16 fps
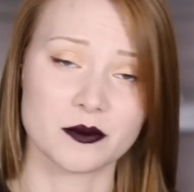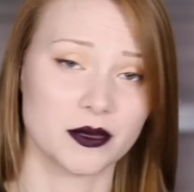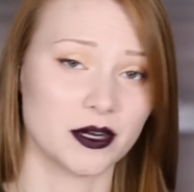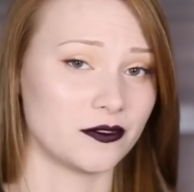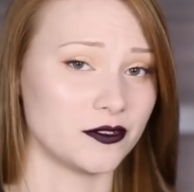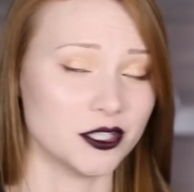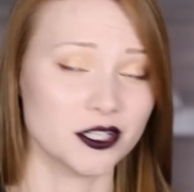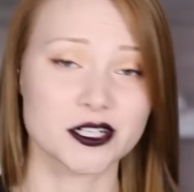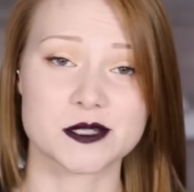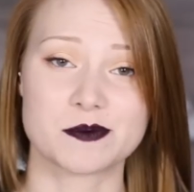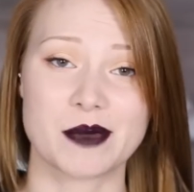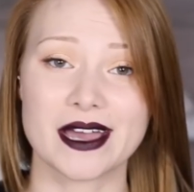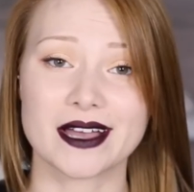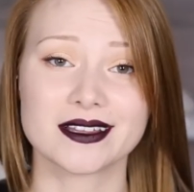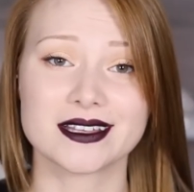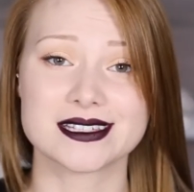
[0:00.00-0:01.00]
But if you're as
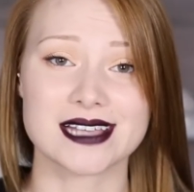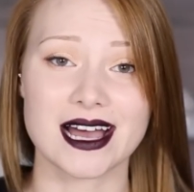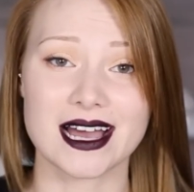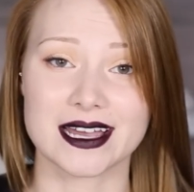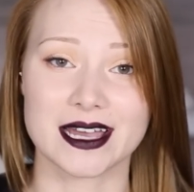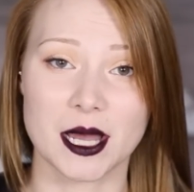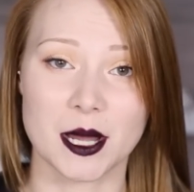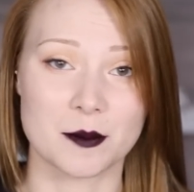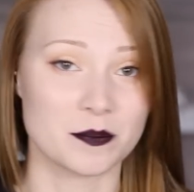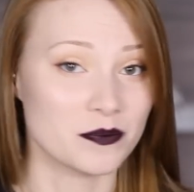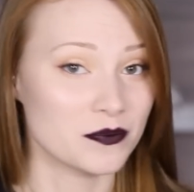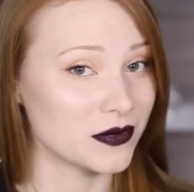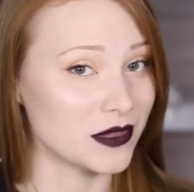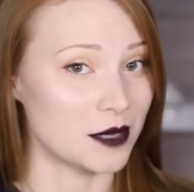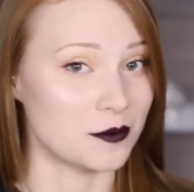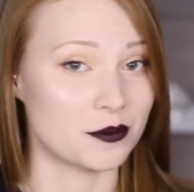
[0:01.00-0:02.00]
pale as I am,
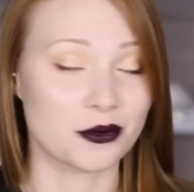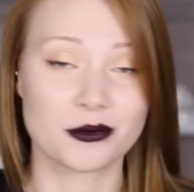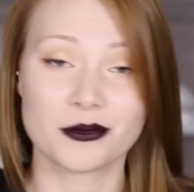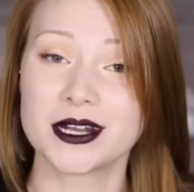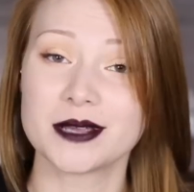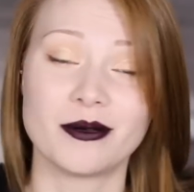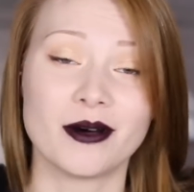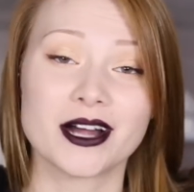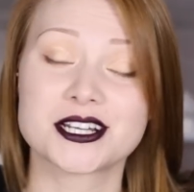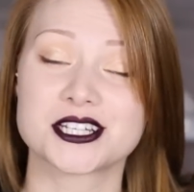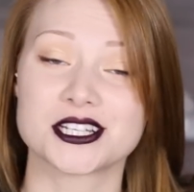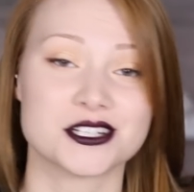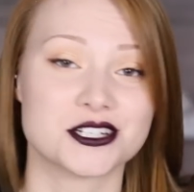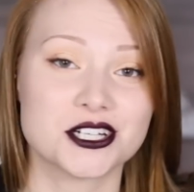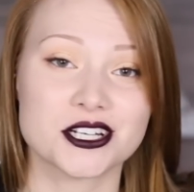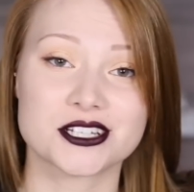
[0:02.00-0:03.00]
it pretty much
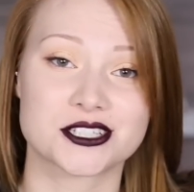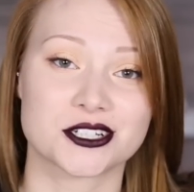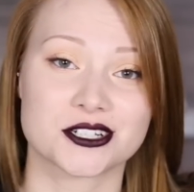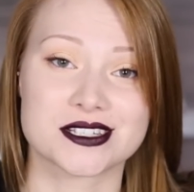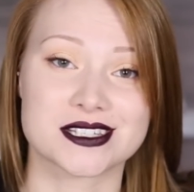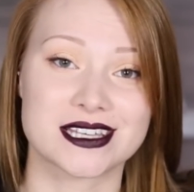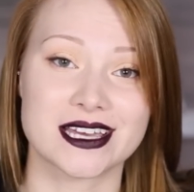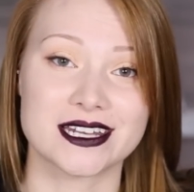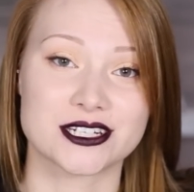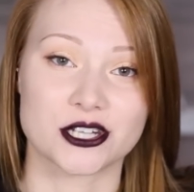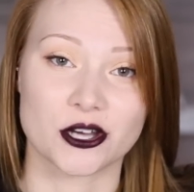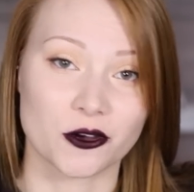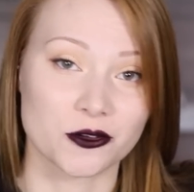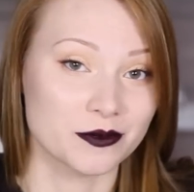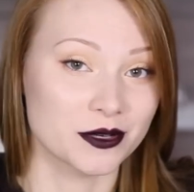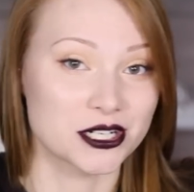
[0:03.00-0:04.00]
is just your skin
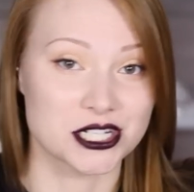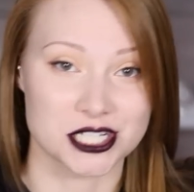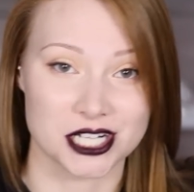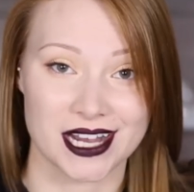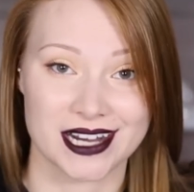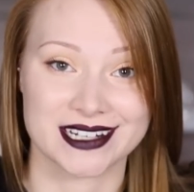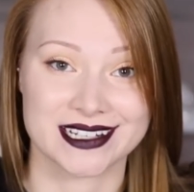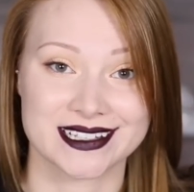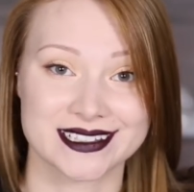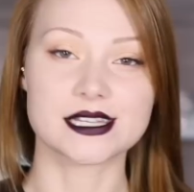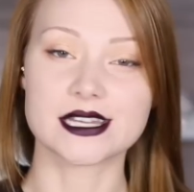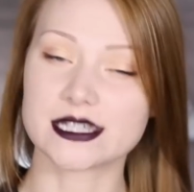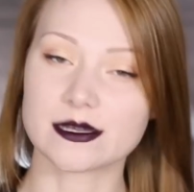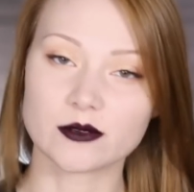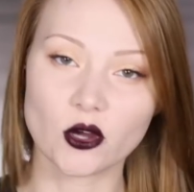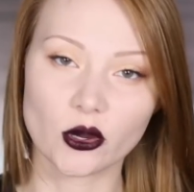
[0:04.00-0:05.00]
tone but shiny.
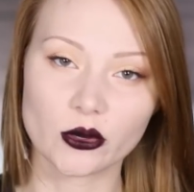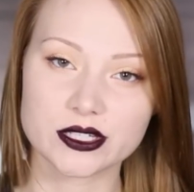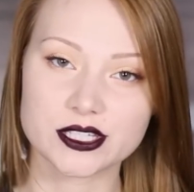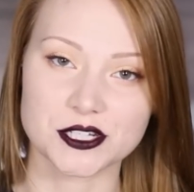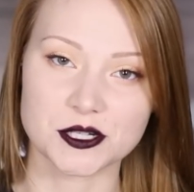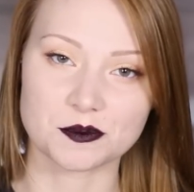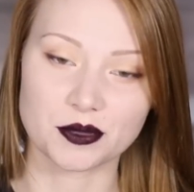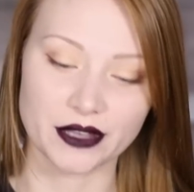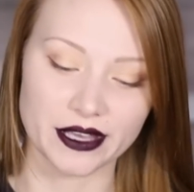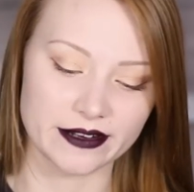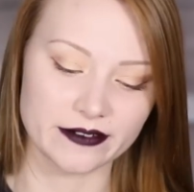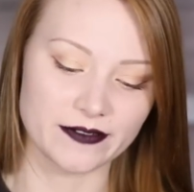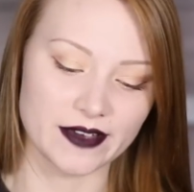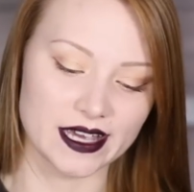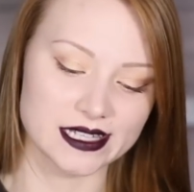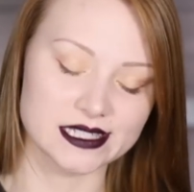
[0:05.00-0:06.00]
Since I'm going with such a
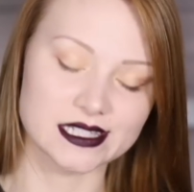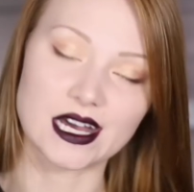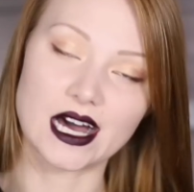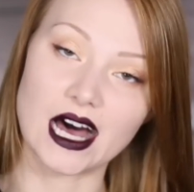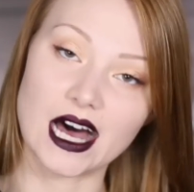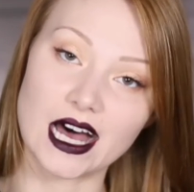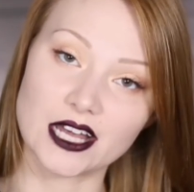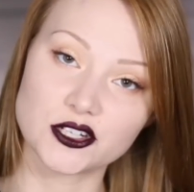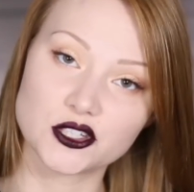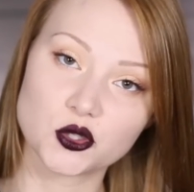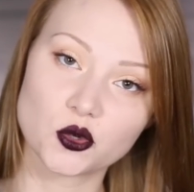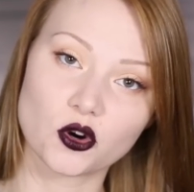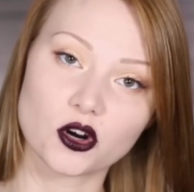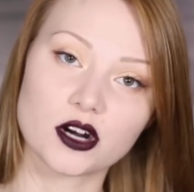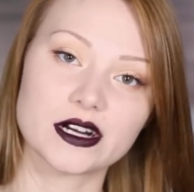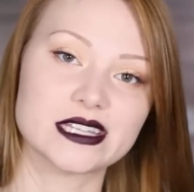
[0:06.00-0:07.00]
plain face,
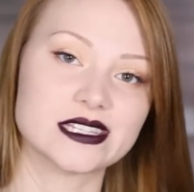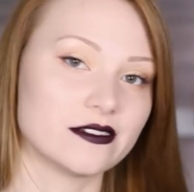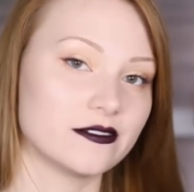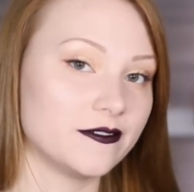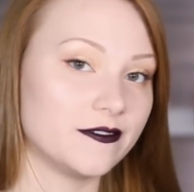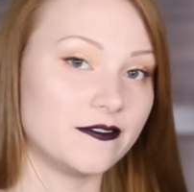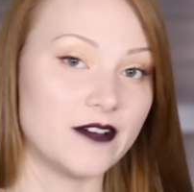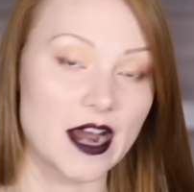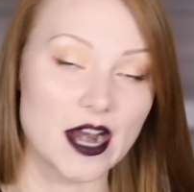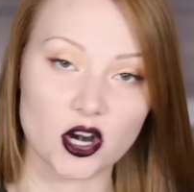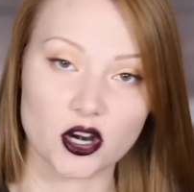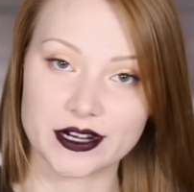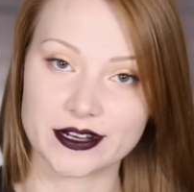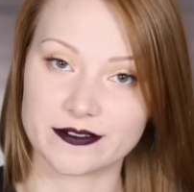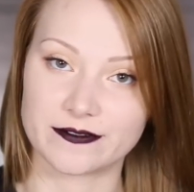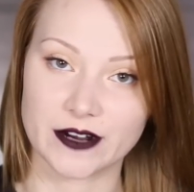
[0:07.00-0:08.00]
contour is
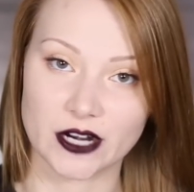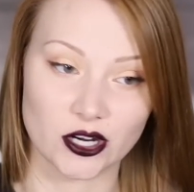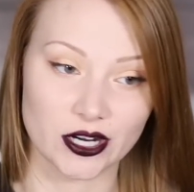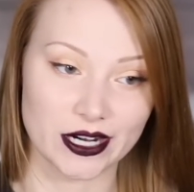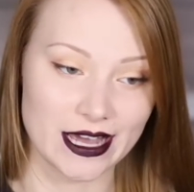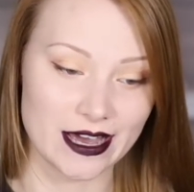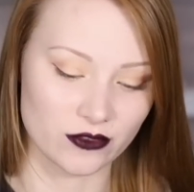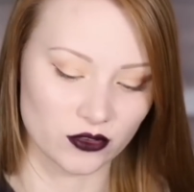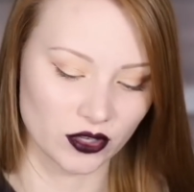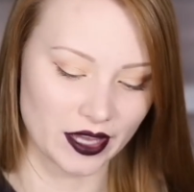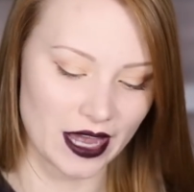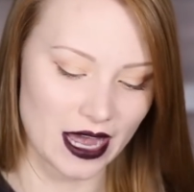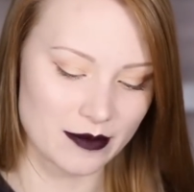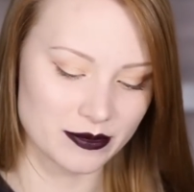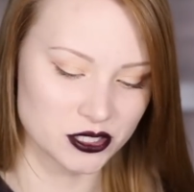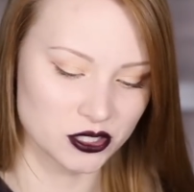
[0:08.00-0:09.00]
very, very heavily
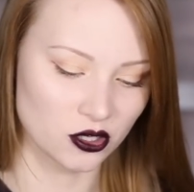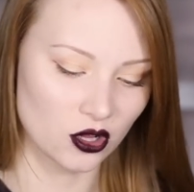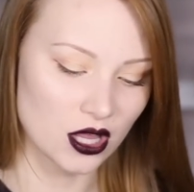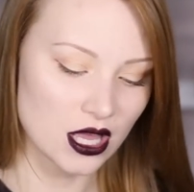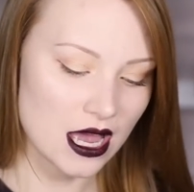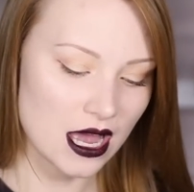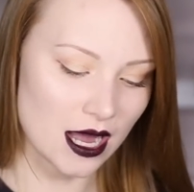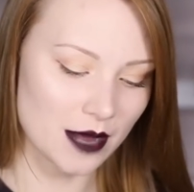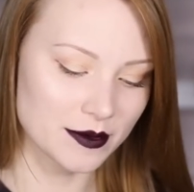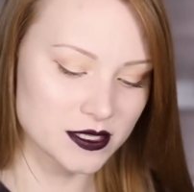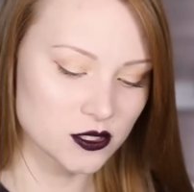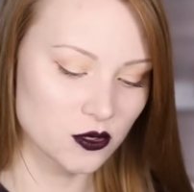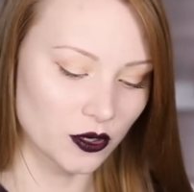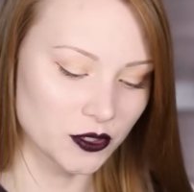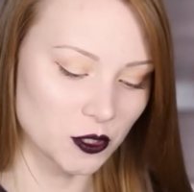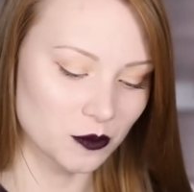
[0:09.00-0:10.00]
optional. I'm
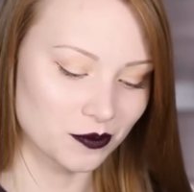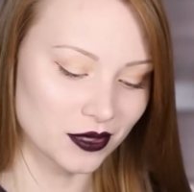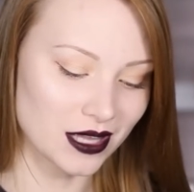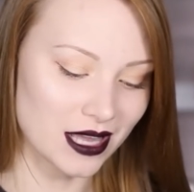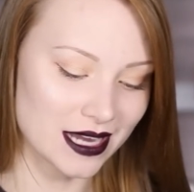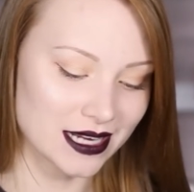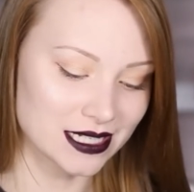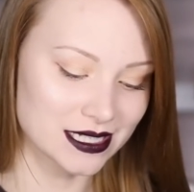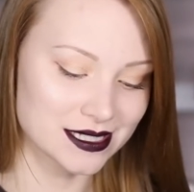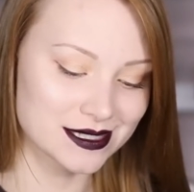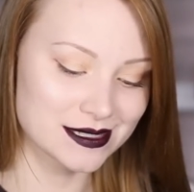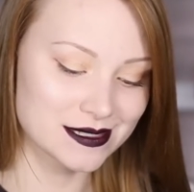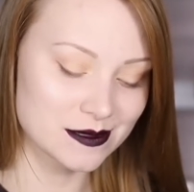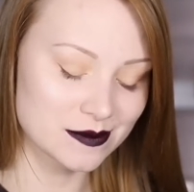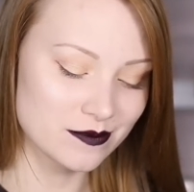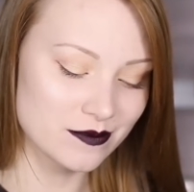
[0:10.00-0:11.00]
just going to apply a
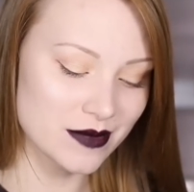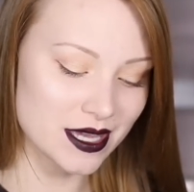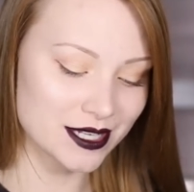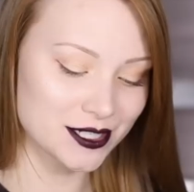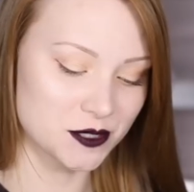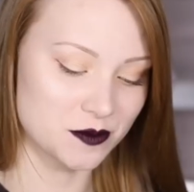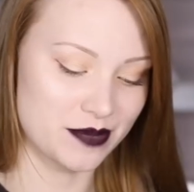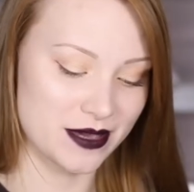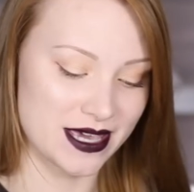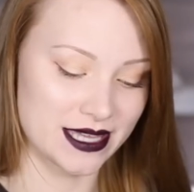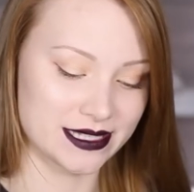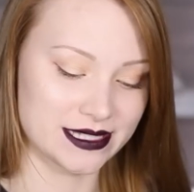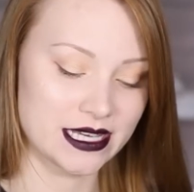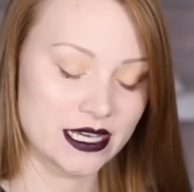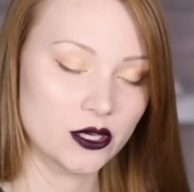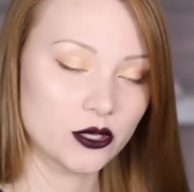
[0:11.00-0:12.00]
smidge
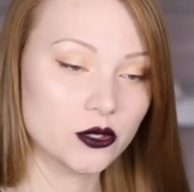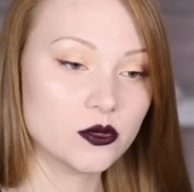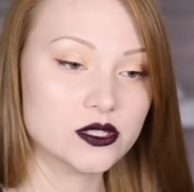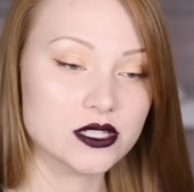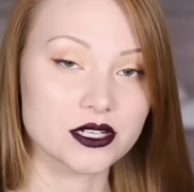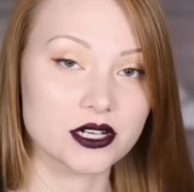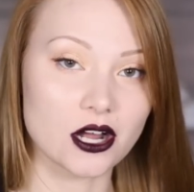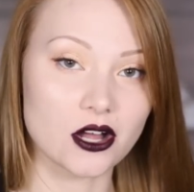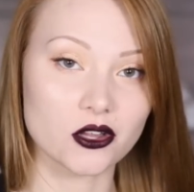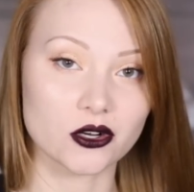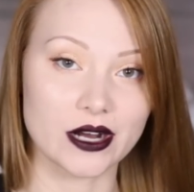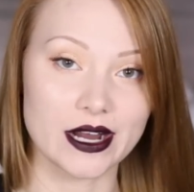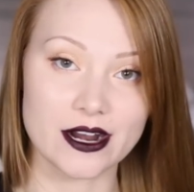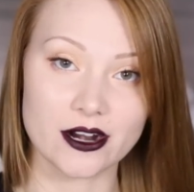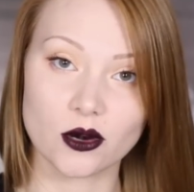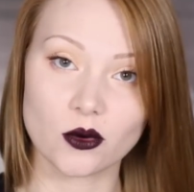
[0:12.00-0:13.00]
bit using the color
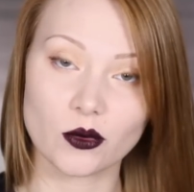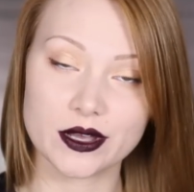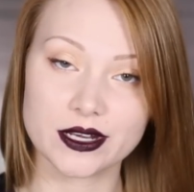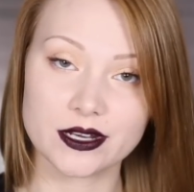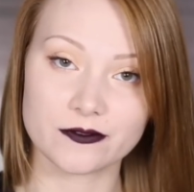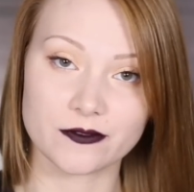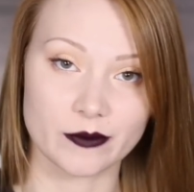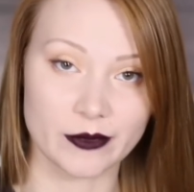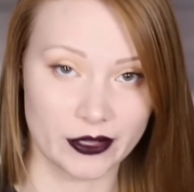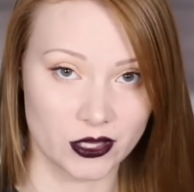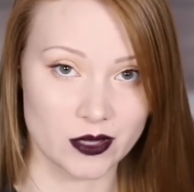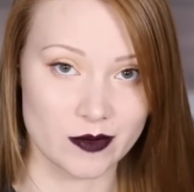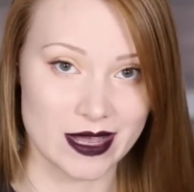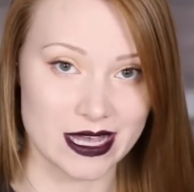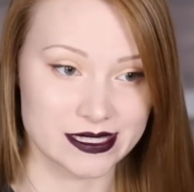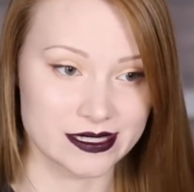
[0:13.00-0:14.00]
Heroine from
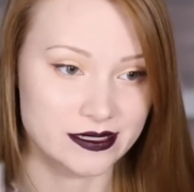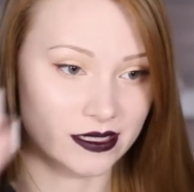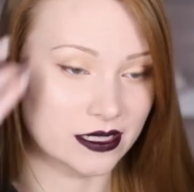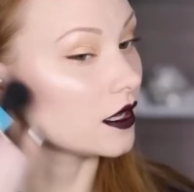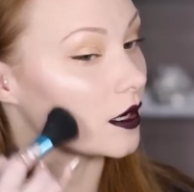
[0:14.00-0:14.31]
Il Mesco.